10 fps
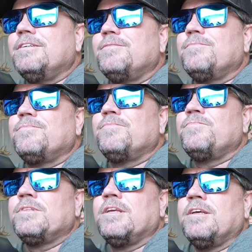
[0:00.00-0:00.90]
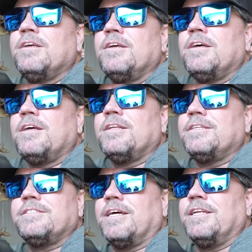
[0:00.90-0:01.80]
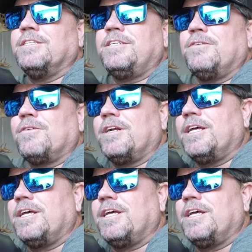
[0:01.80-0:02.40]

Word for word: you? I didn't see where